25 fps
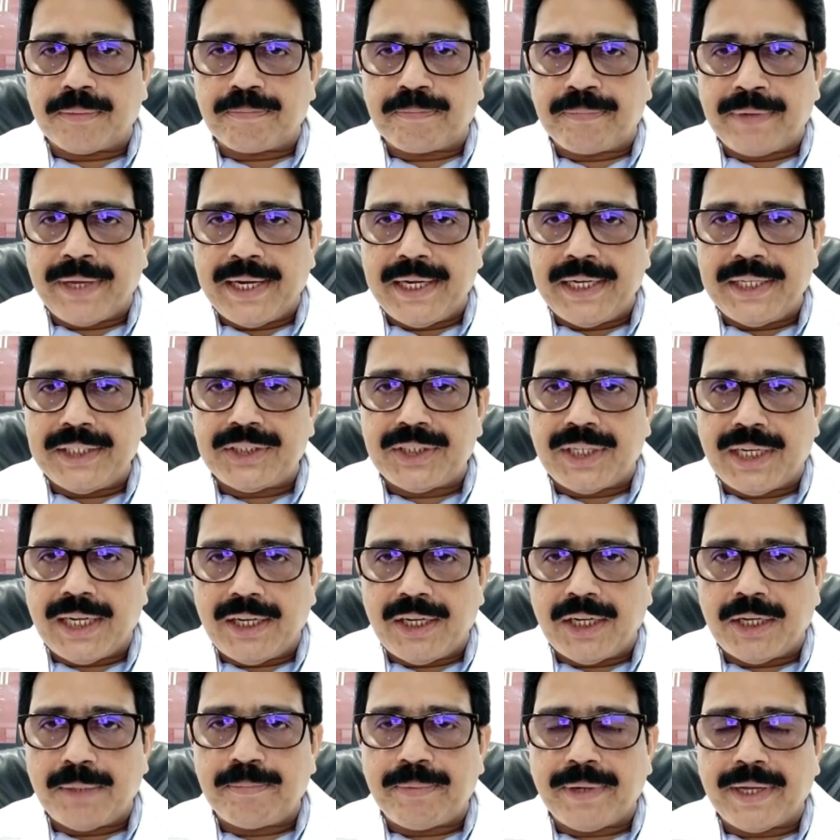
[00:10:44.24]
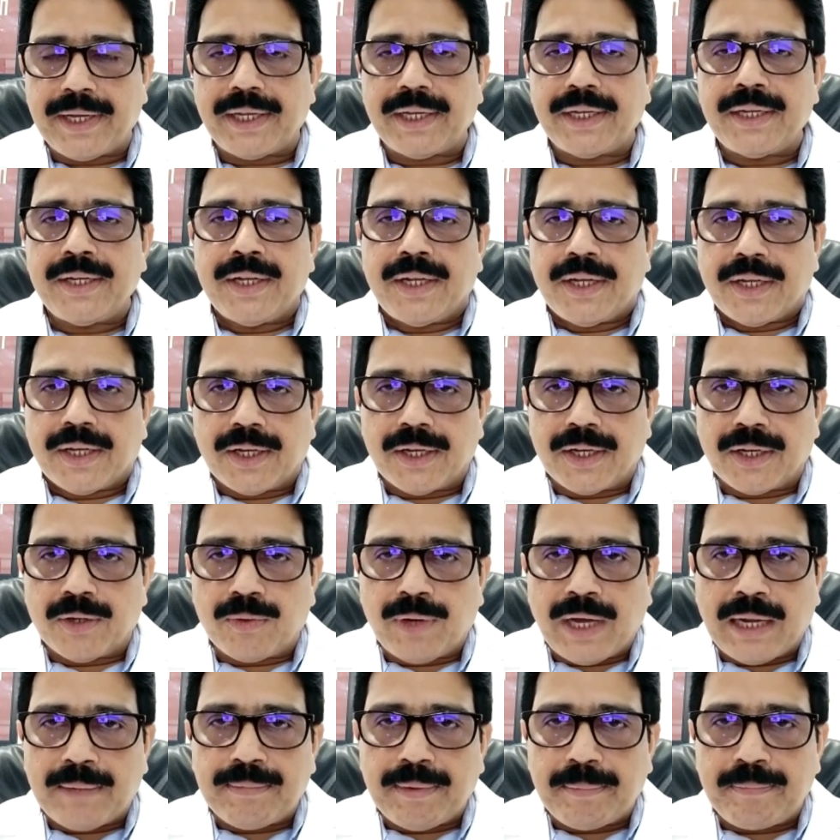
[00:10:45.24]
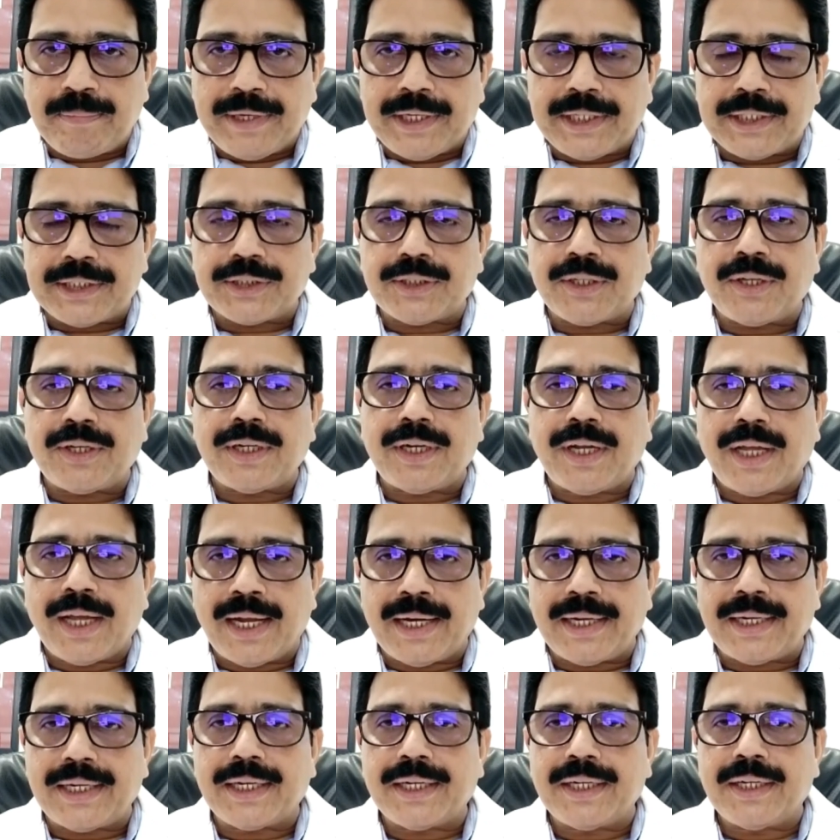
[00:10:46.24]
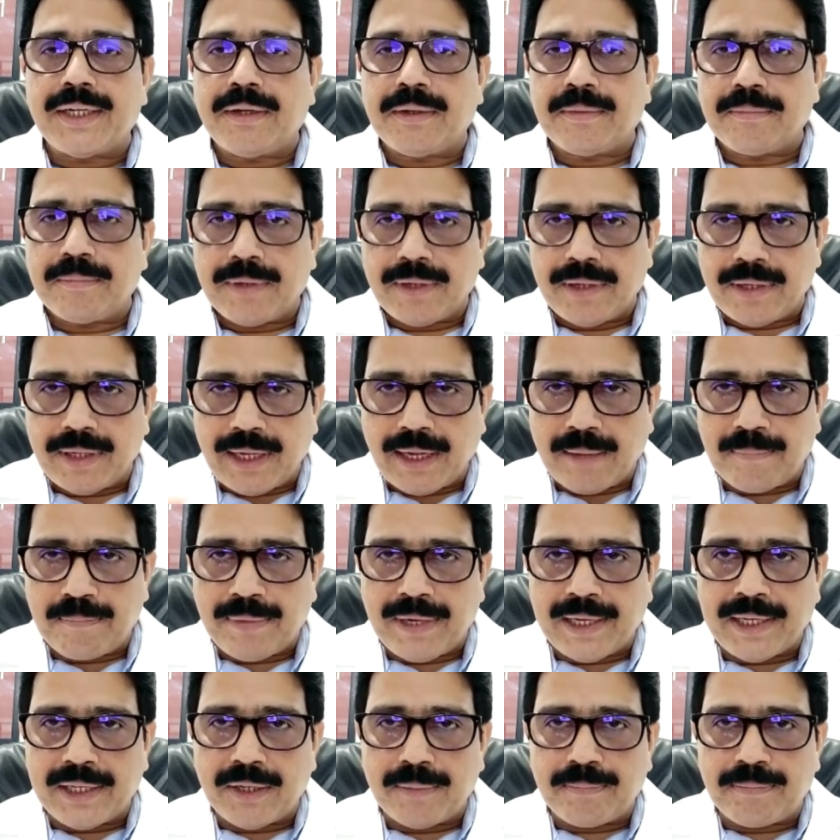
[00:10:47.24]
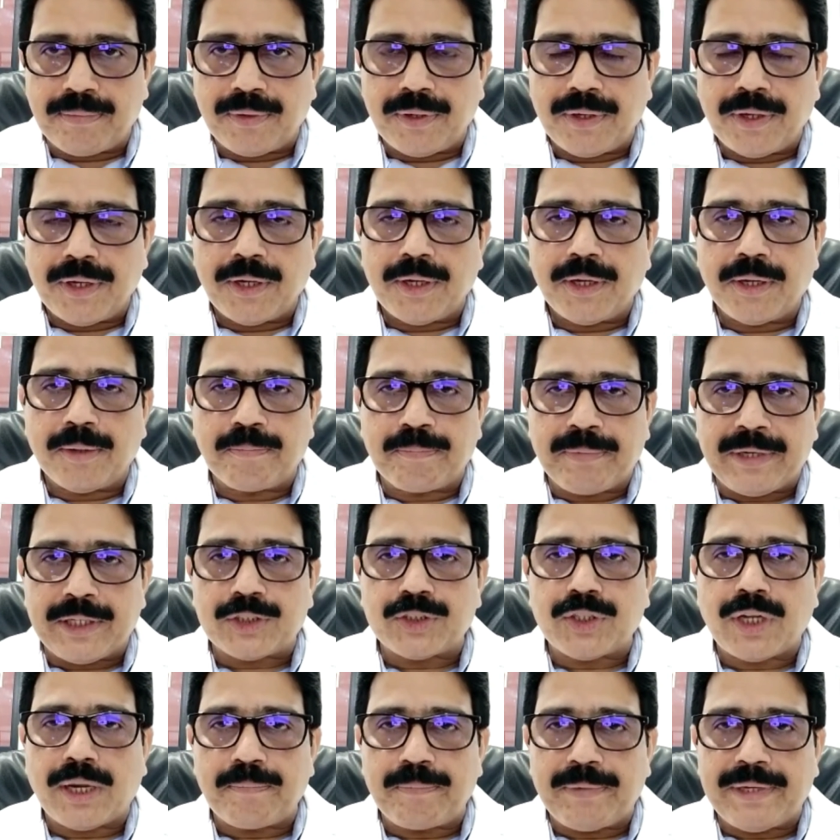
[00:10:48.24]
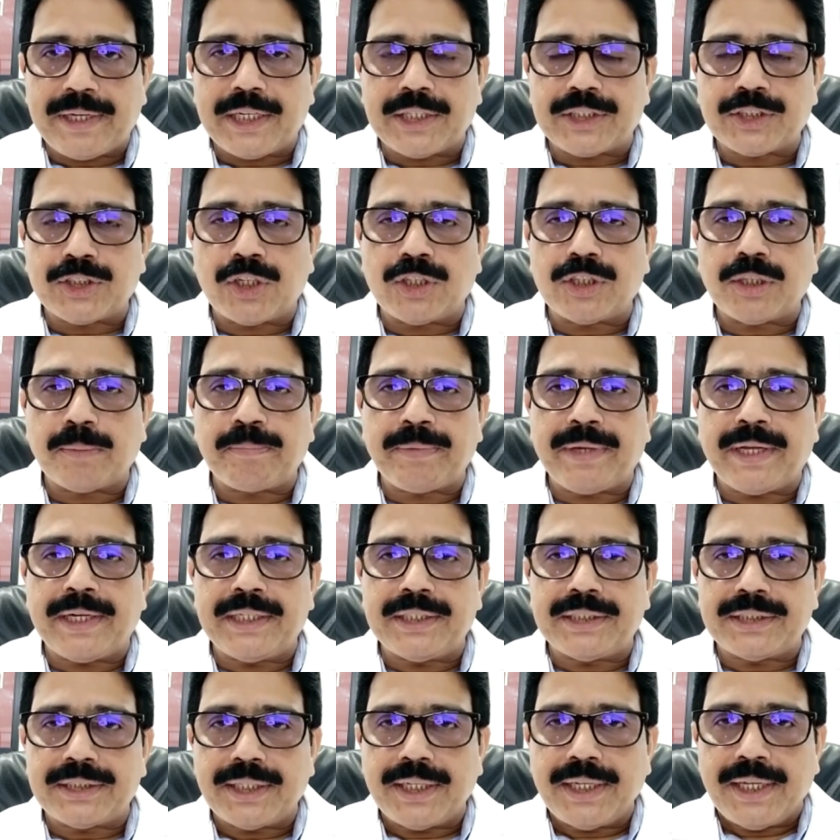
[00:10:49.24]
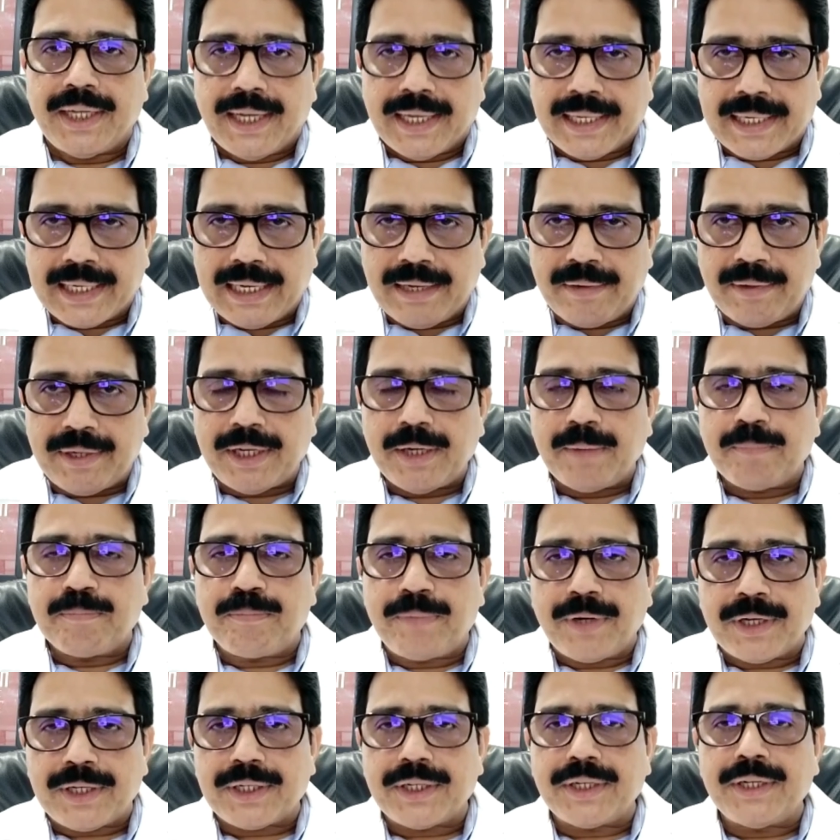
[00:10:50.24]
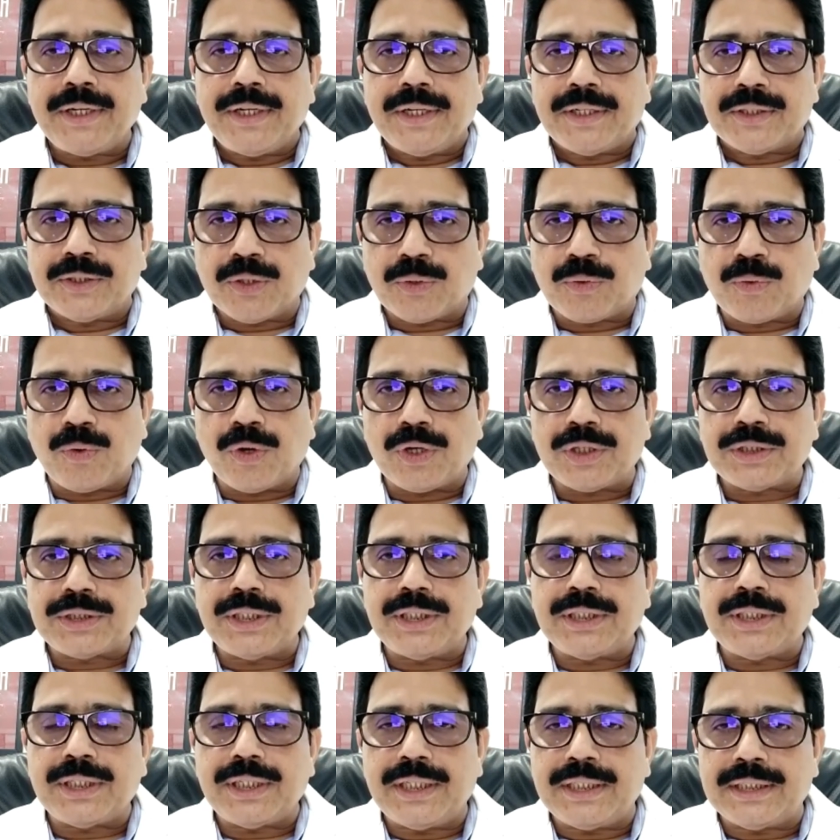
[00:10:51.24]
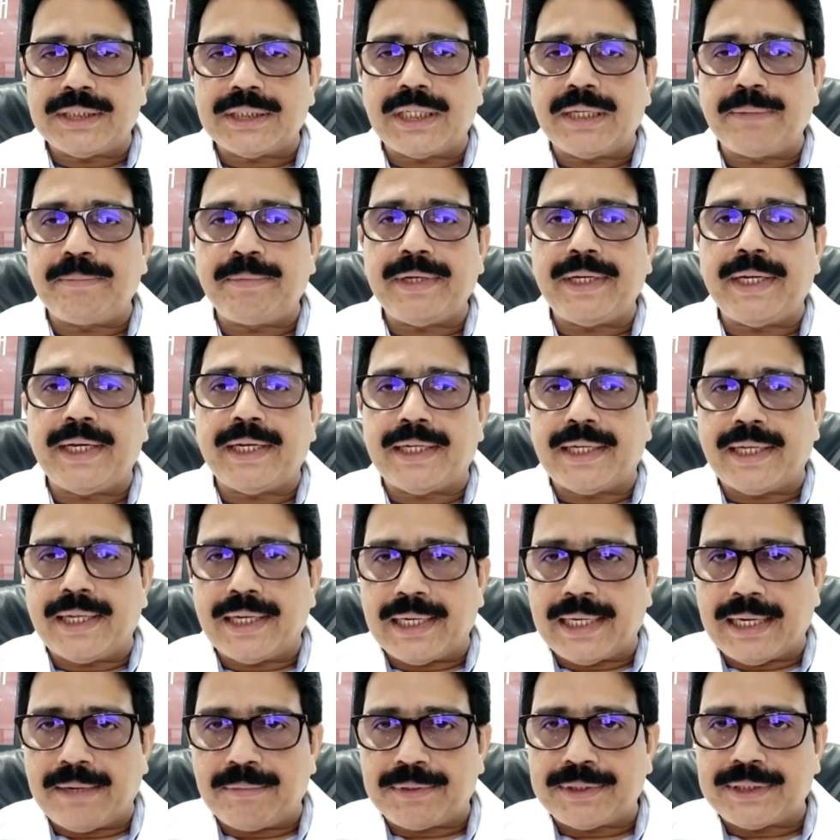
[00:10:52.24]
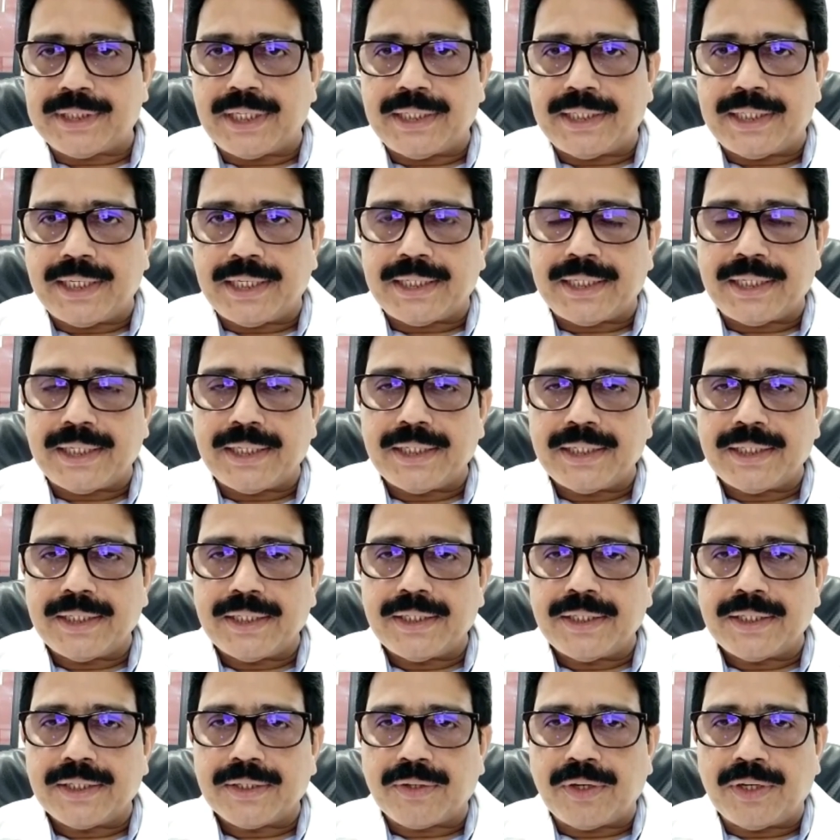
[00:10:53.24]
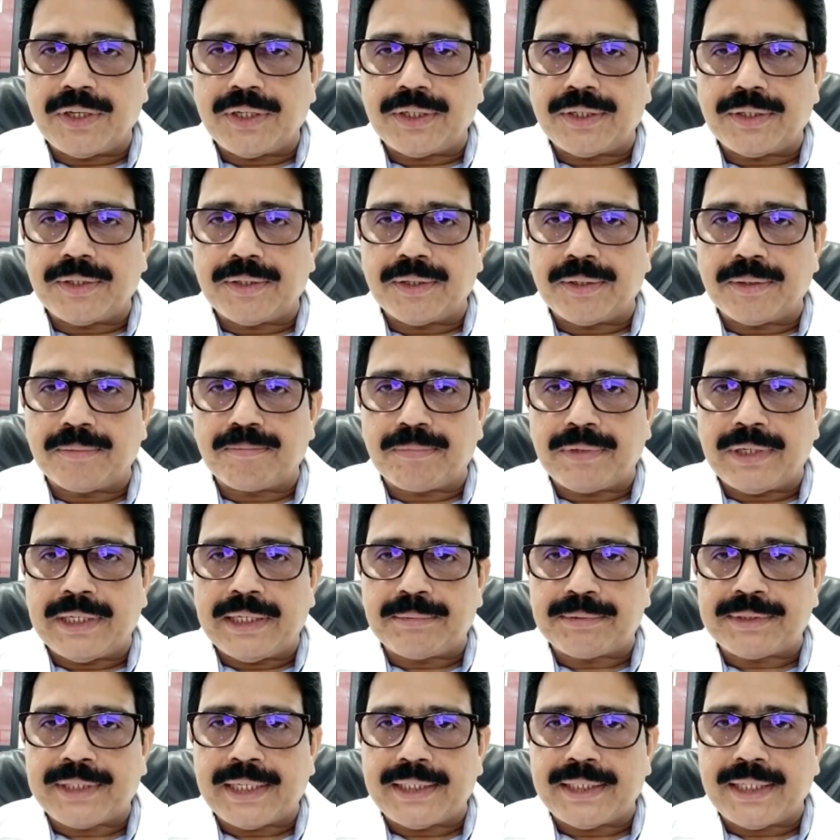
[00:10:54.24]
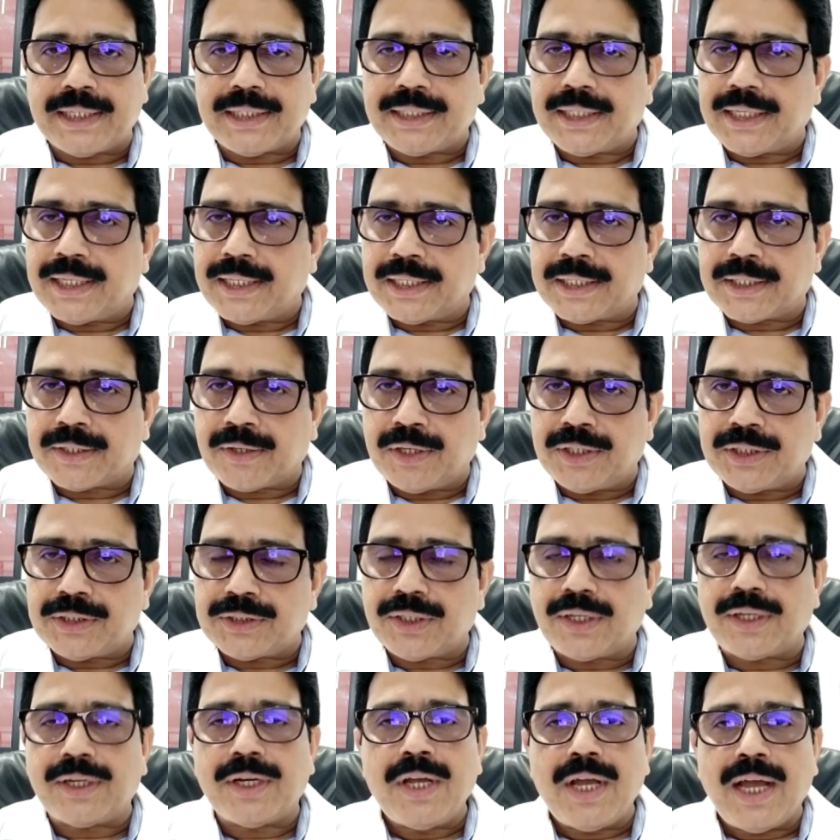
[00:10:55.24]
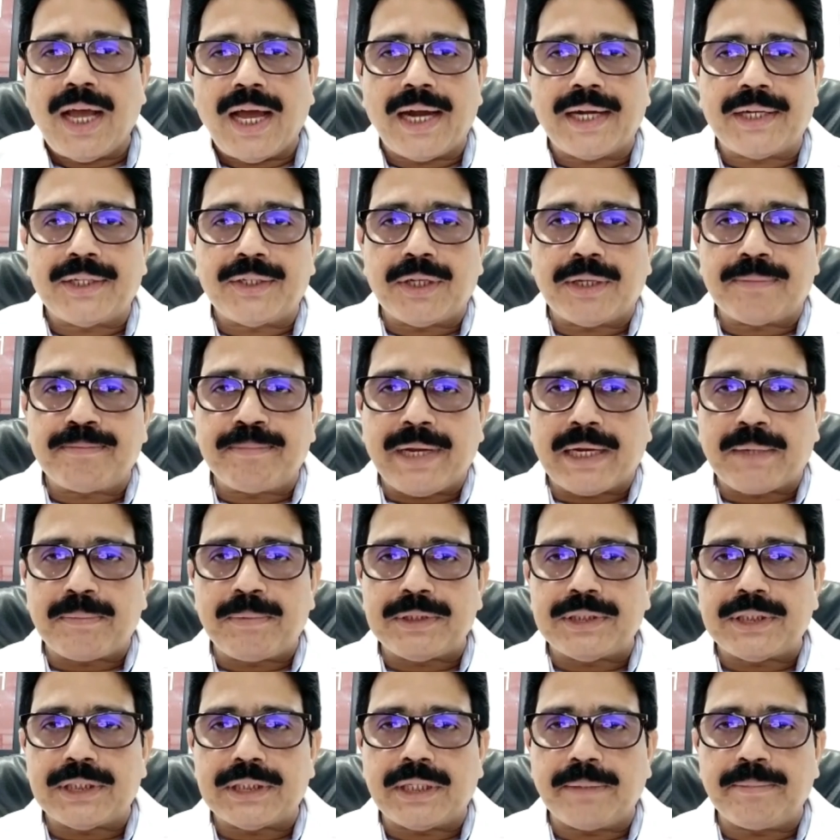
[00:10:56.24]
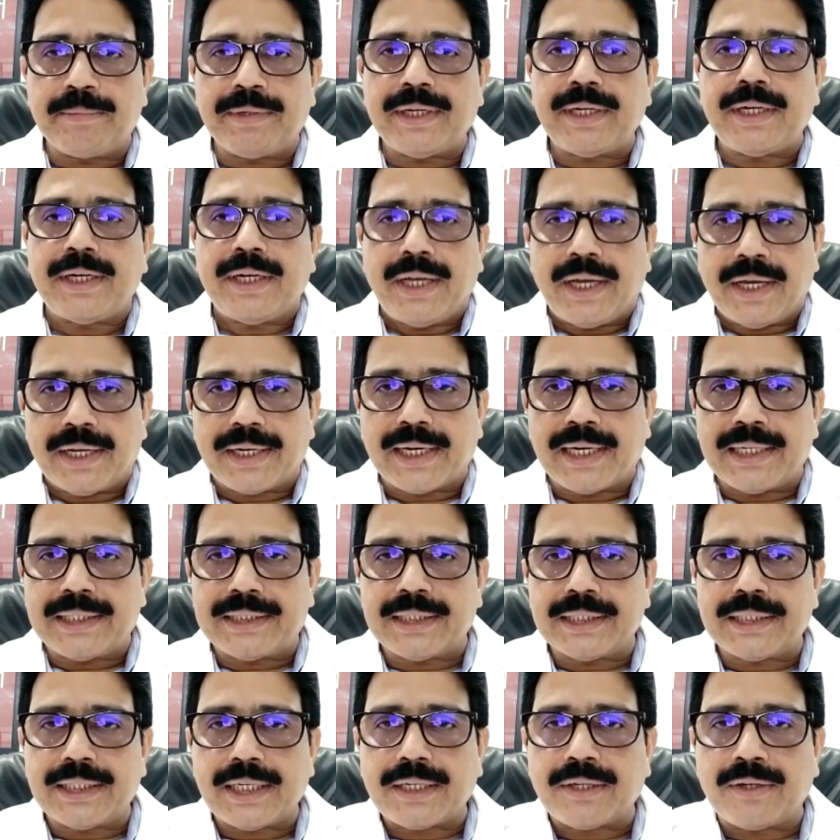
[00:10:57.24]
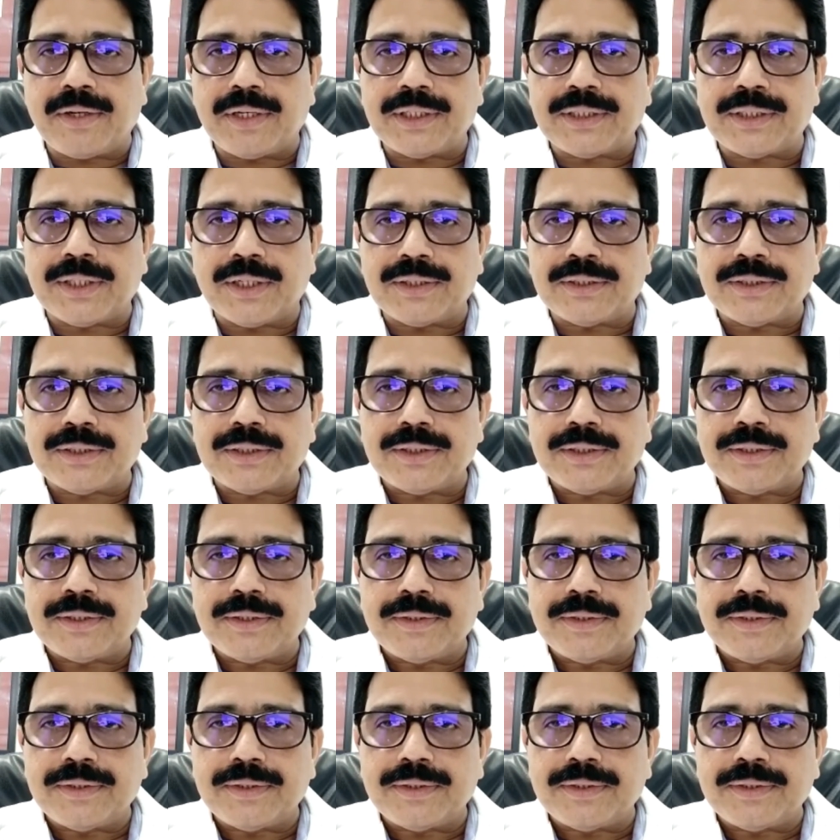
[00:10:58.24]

pain is relieved by warm application and applying of pressure application. The pain is relieved, but the colocin is given in the left-sided condition and the MACPUS is given in right-sided conditions.